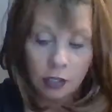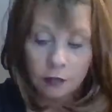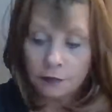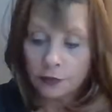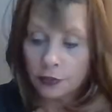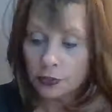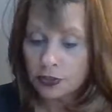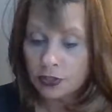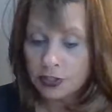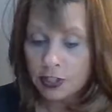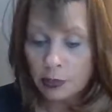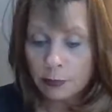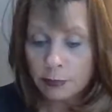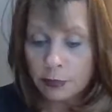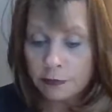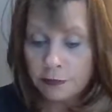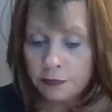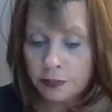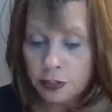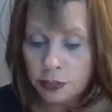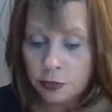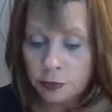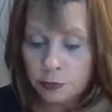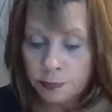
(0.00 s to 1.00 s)
For some of
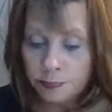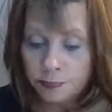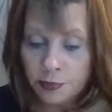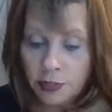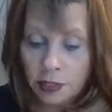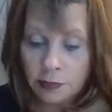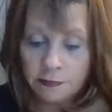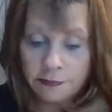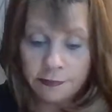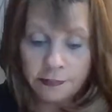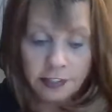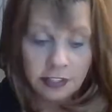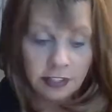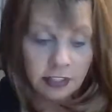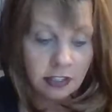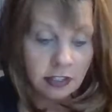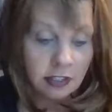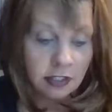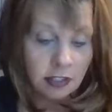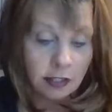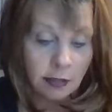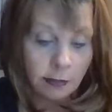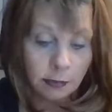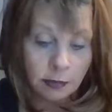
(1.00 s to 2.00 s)
you, I'm feeling
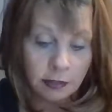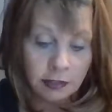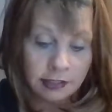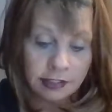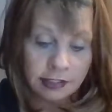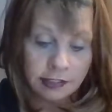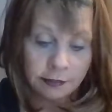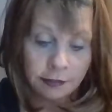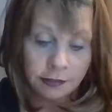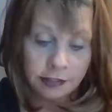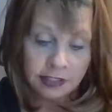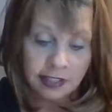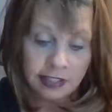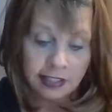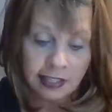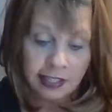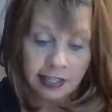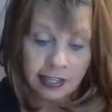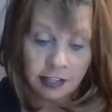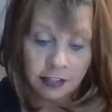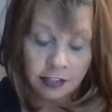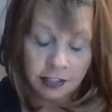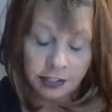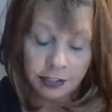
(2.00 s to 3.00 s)
a couple of different
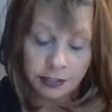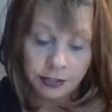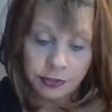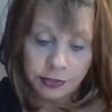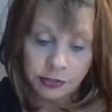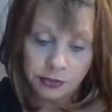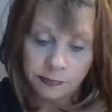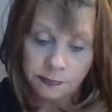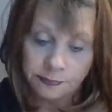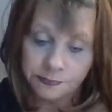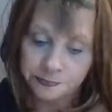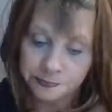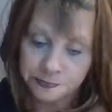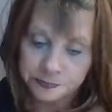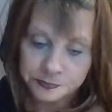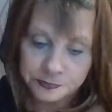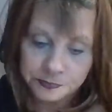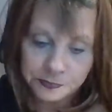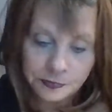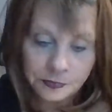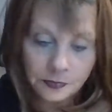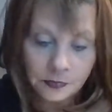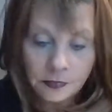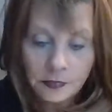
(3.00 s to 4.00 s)
scenarios.
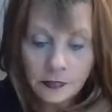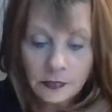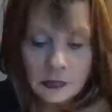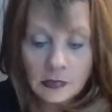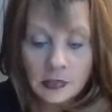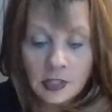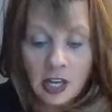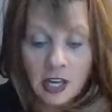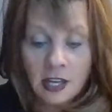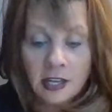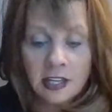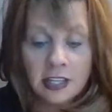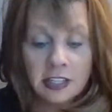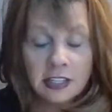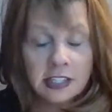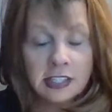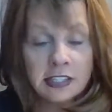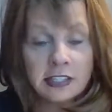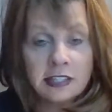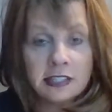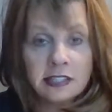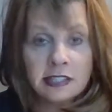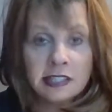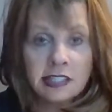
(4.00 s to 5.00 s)

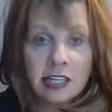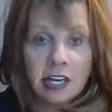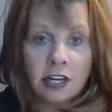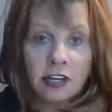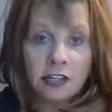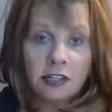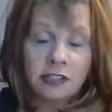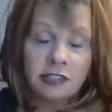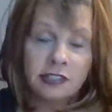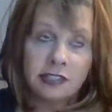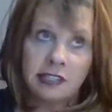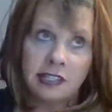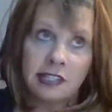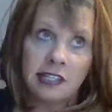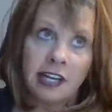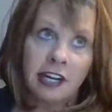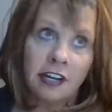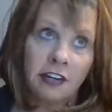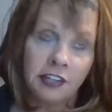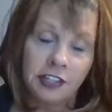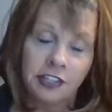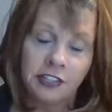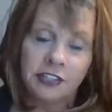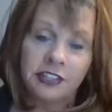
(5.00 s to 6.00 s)
Like the
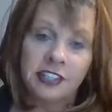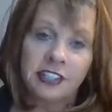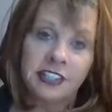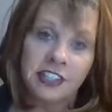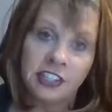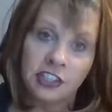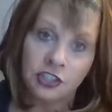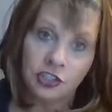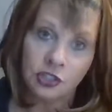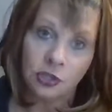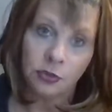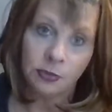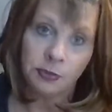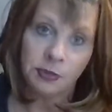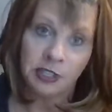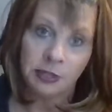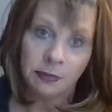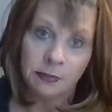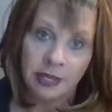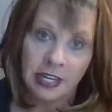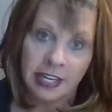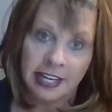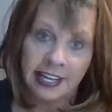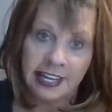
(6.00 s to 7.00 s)
scenario that they showed me in
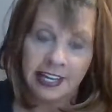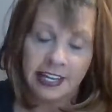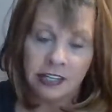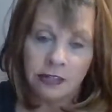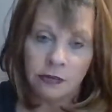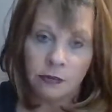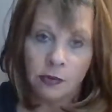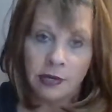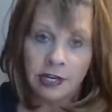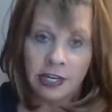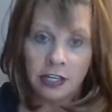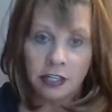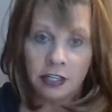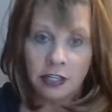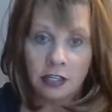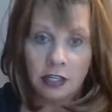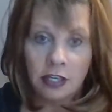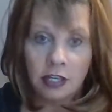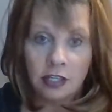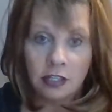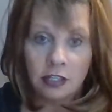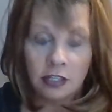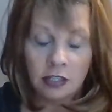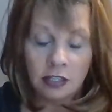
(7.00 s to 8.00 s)
my head where
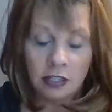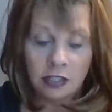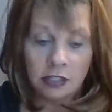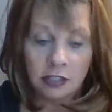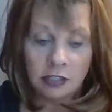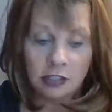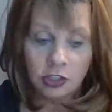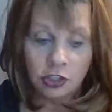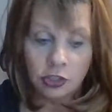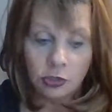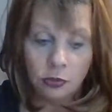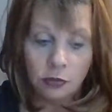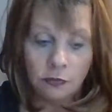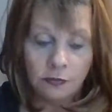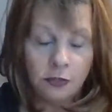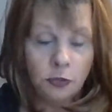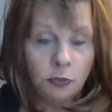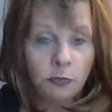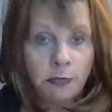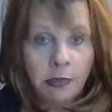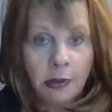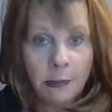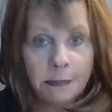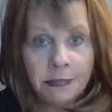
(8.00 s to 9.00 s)
um, two of you
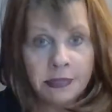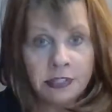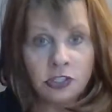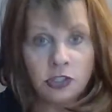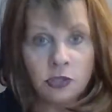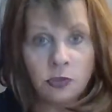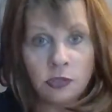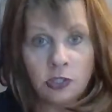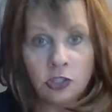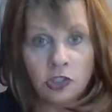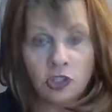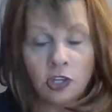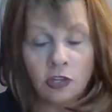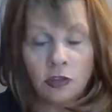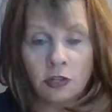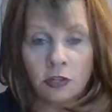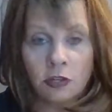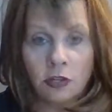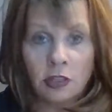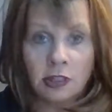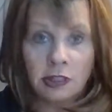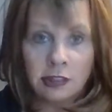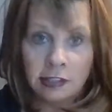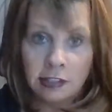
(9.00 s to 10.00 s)
bump into each other,
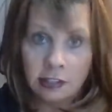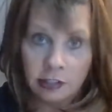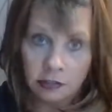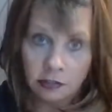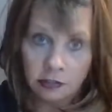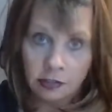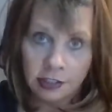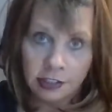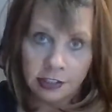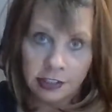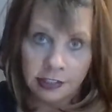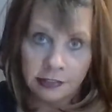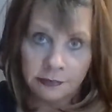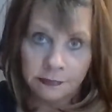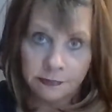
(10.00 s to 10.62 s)
literally,